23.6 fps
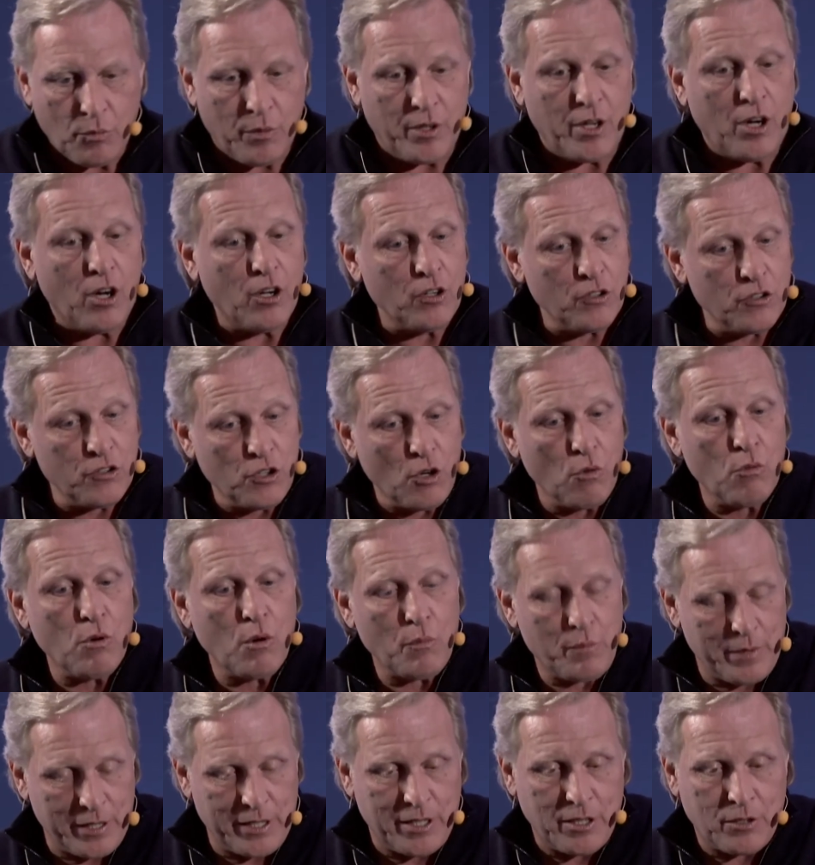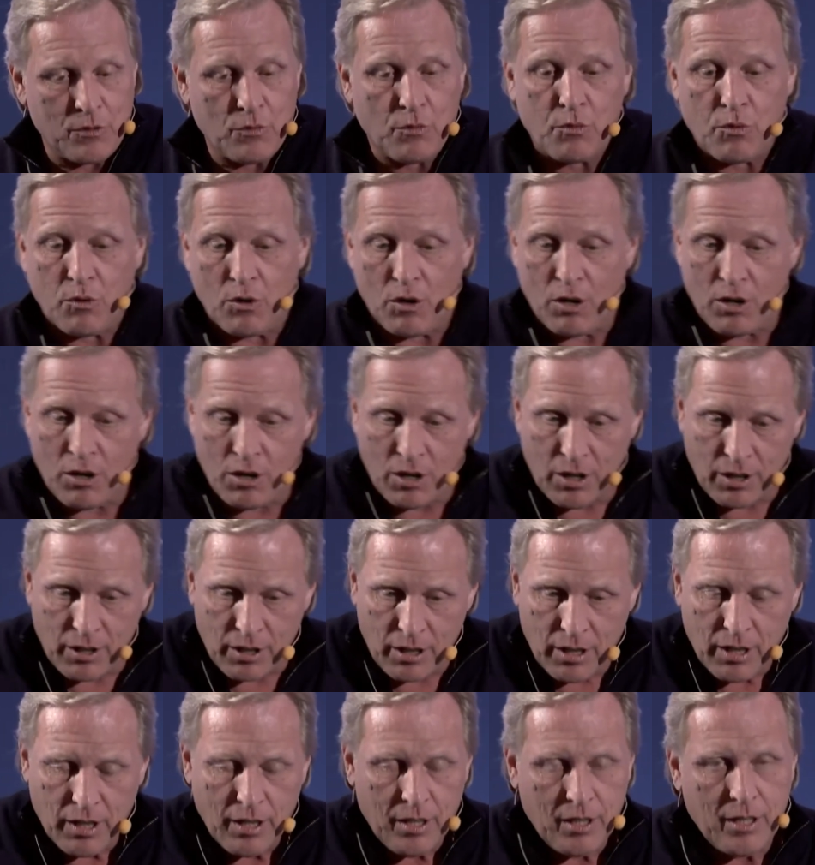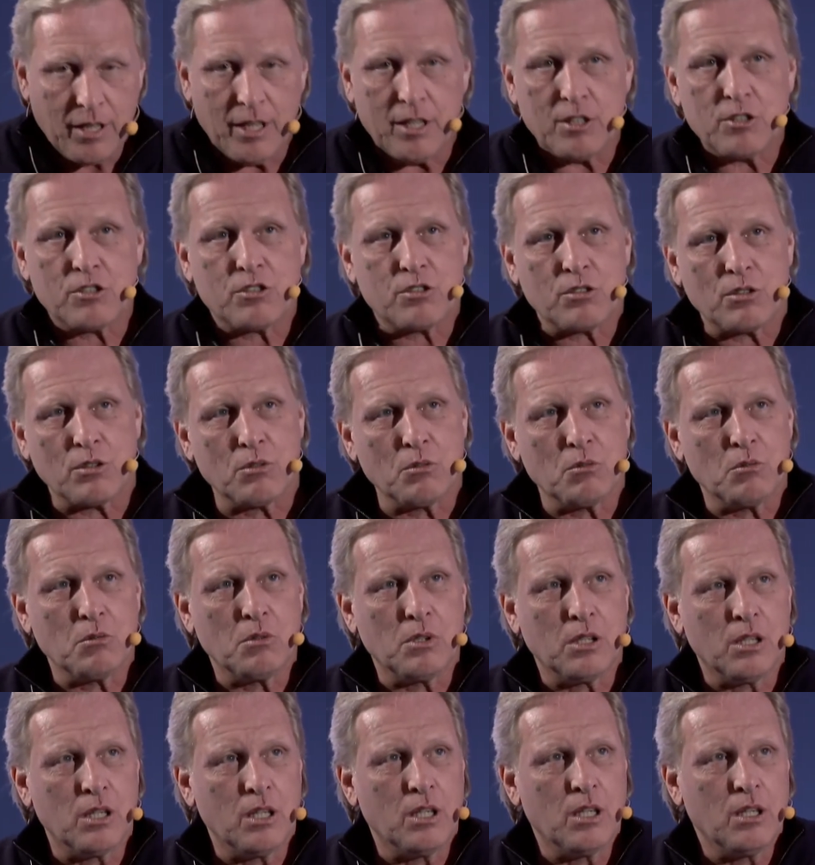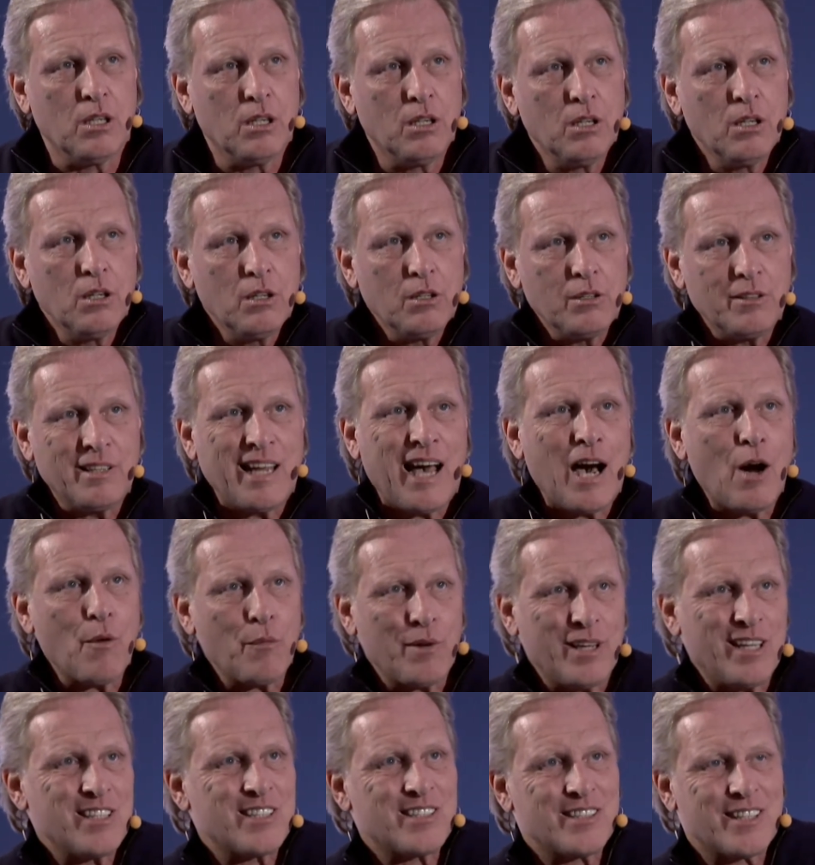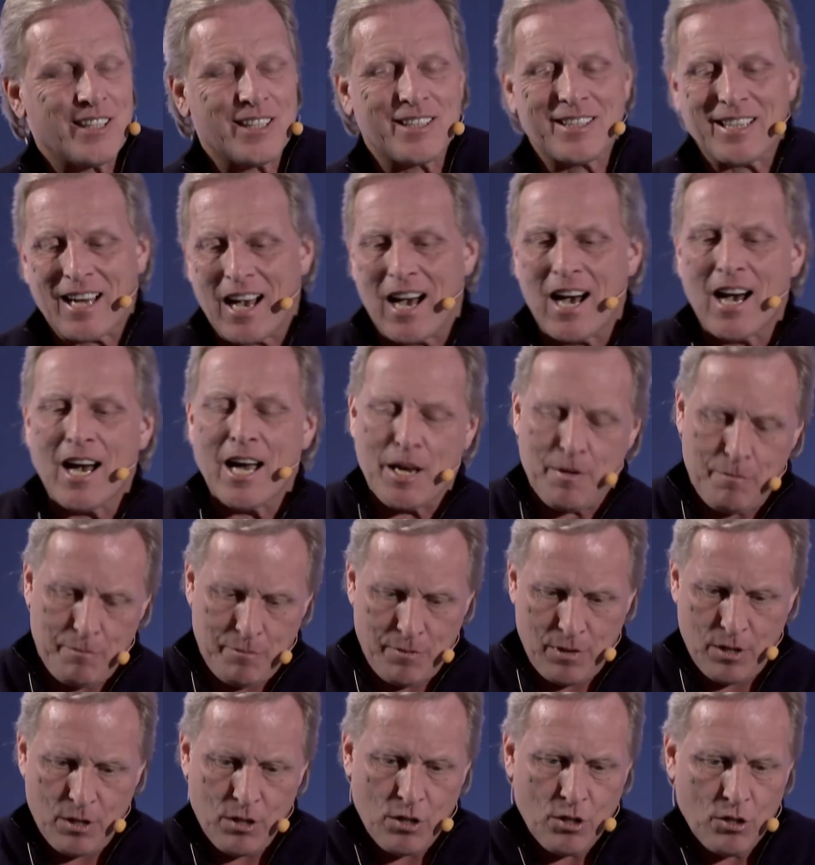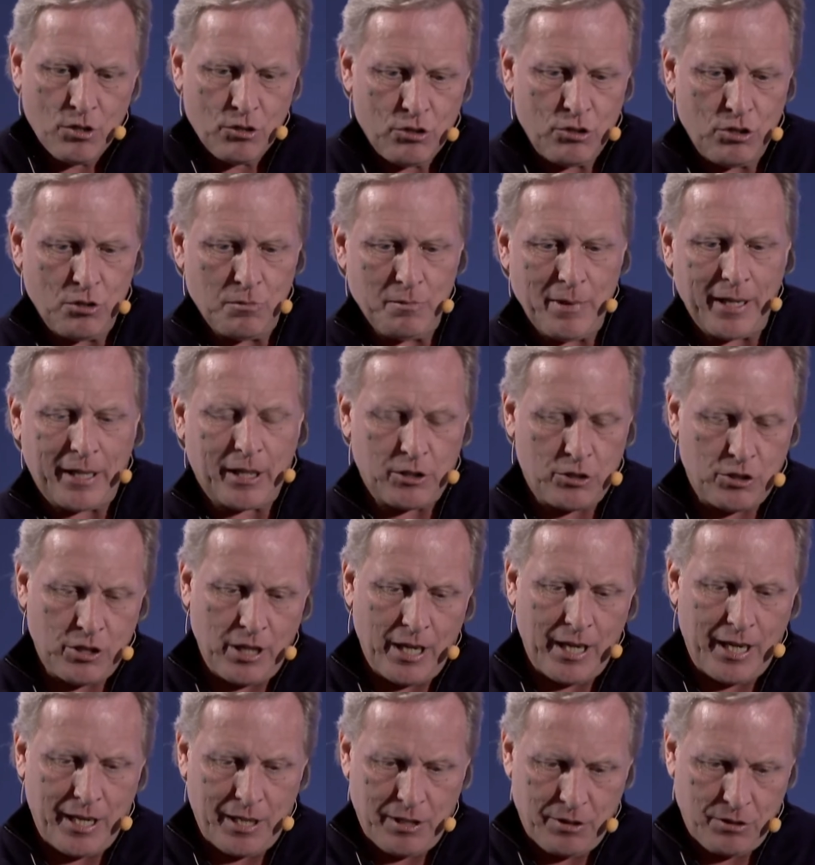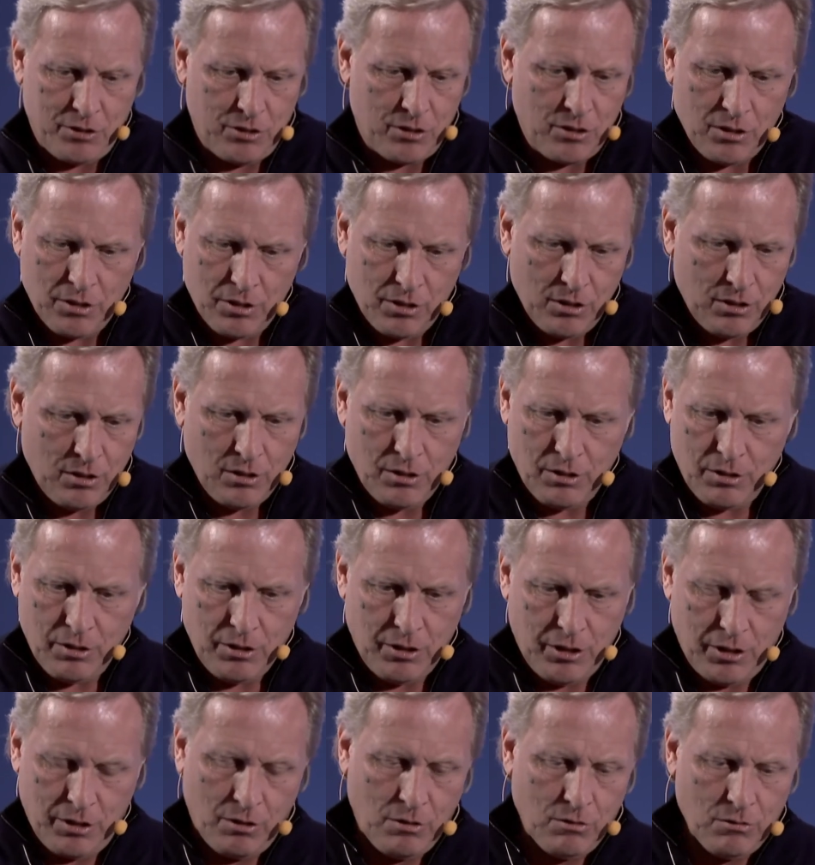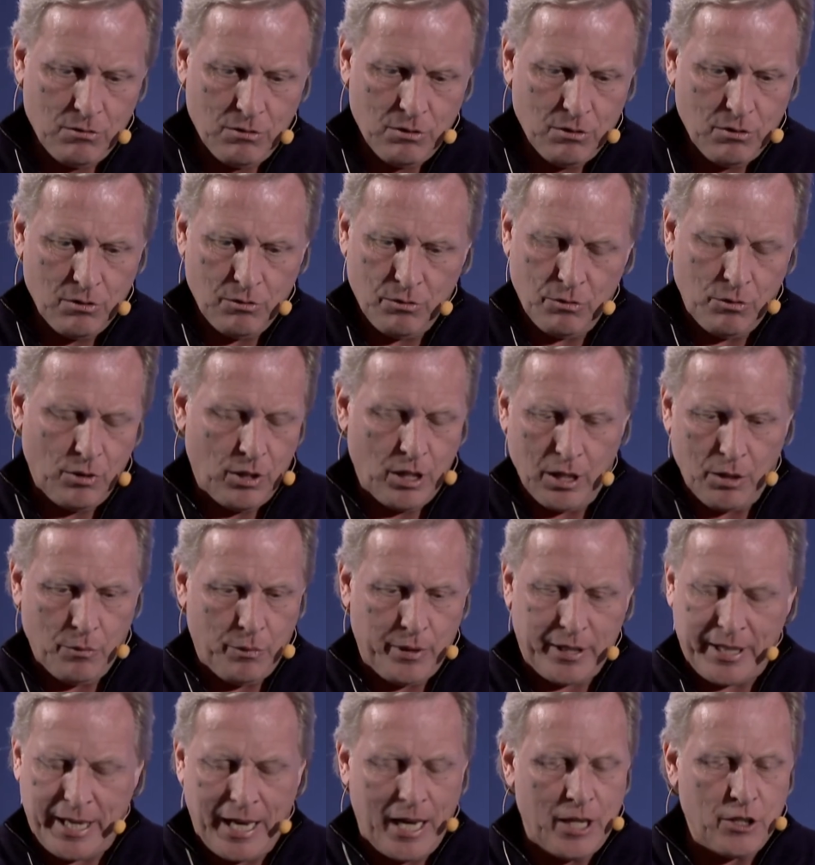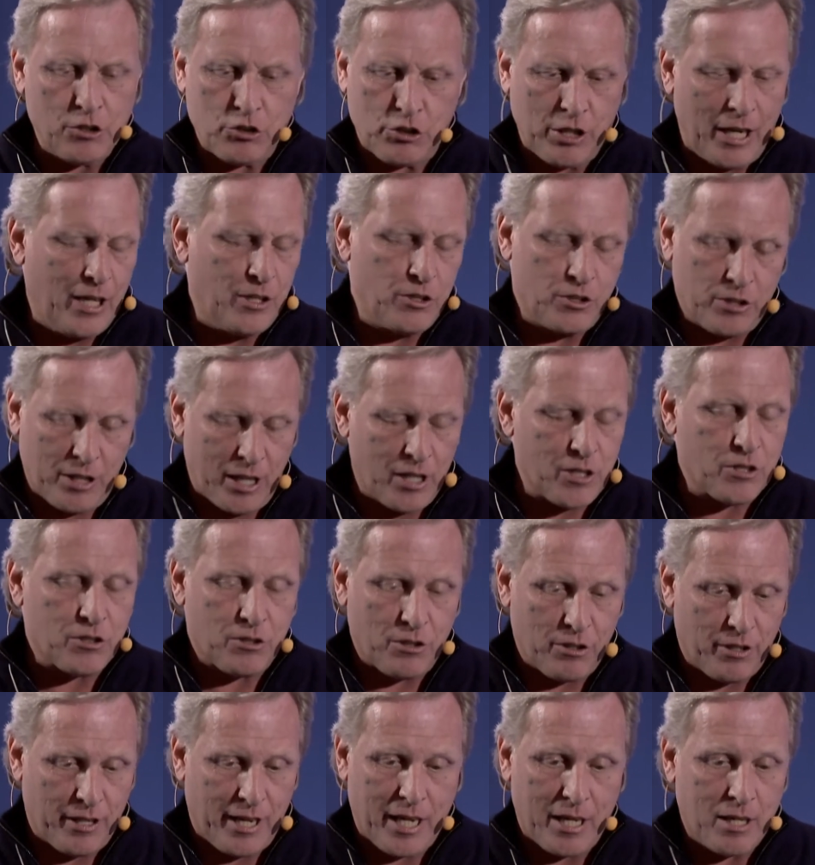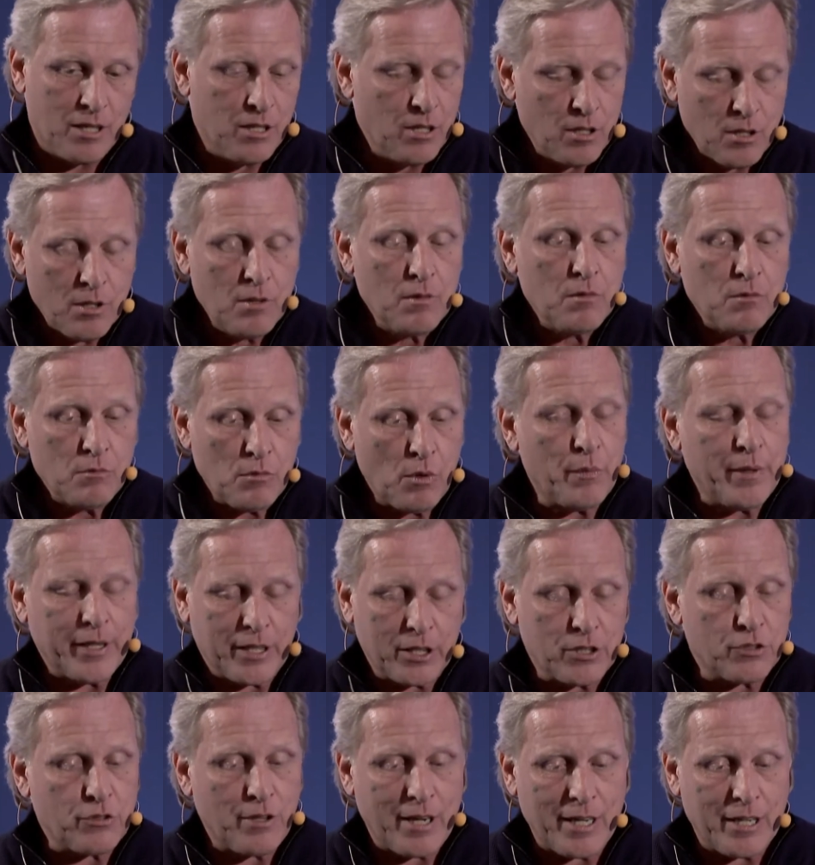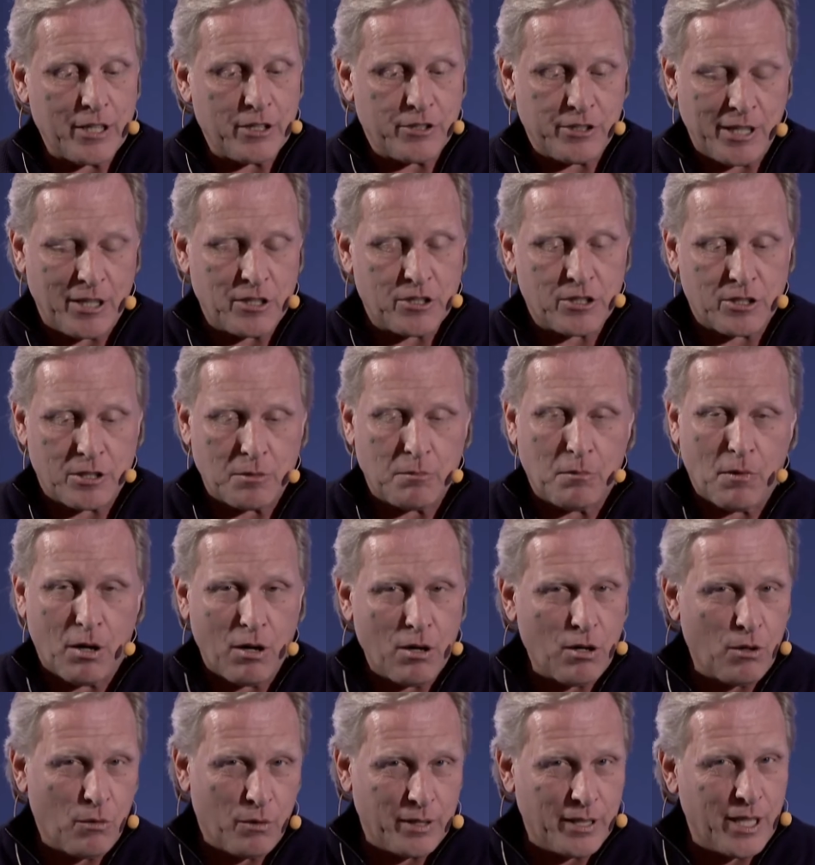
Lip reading: We all know what we did wrong. And so now is the time to make a change. We can't change yesterday, but we can try to change tomorrow.